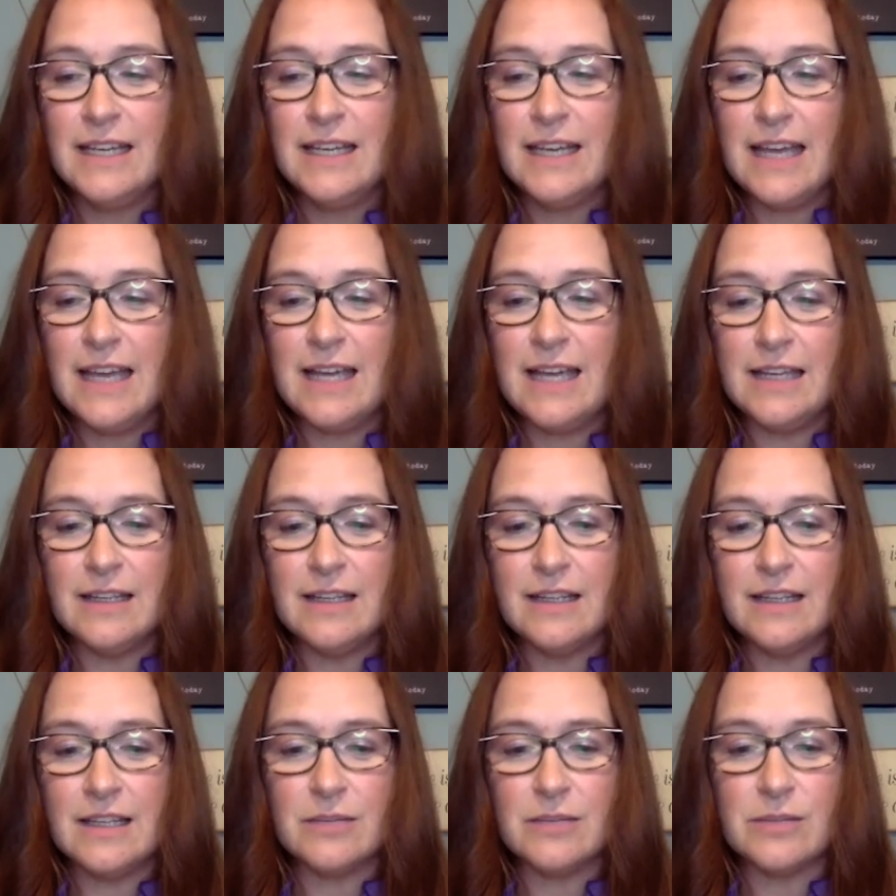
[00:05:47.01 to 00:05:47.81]
And
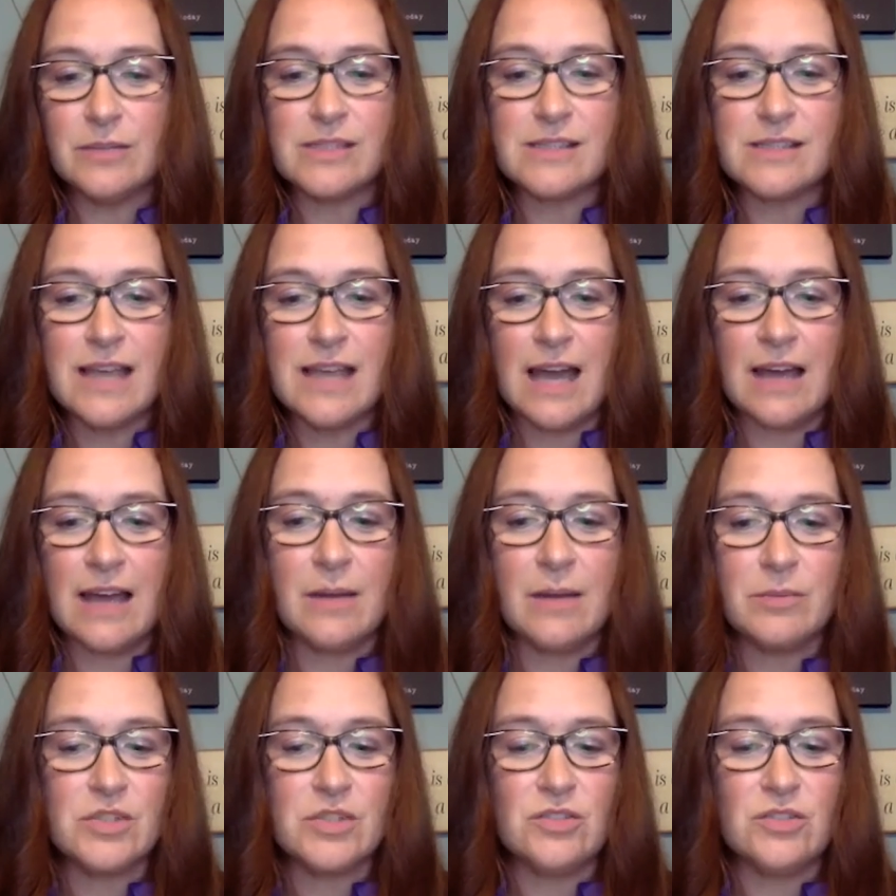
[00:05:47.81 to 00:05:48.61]
it was that
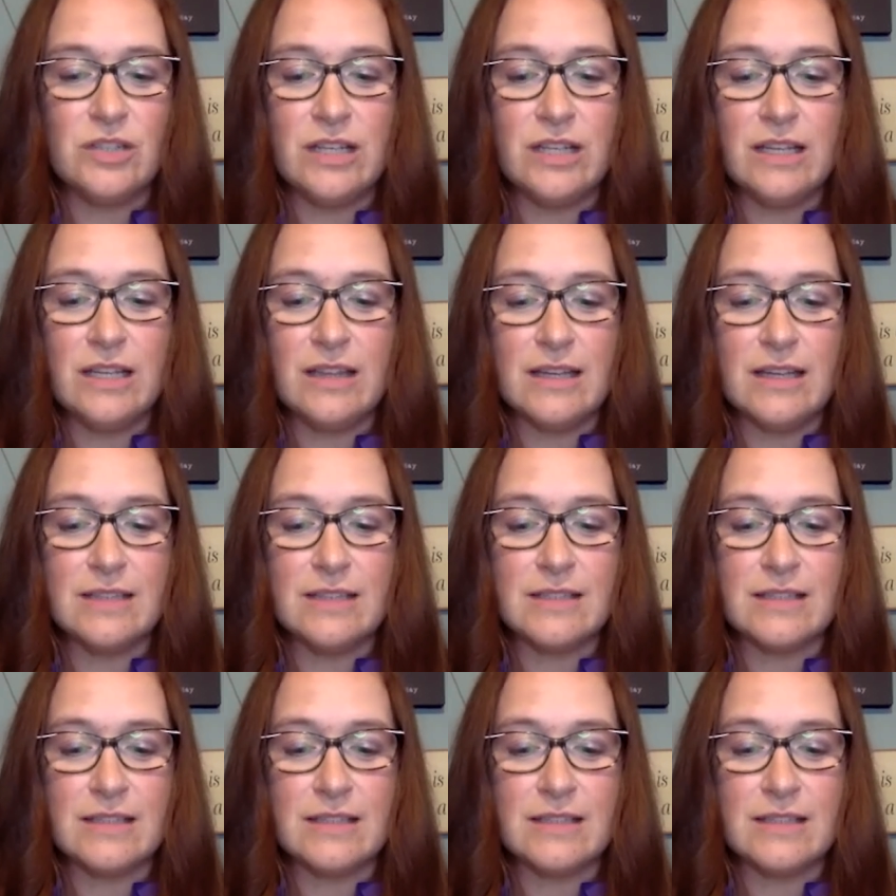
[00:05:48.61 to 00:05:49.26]
opportunity that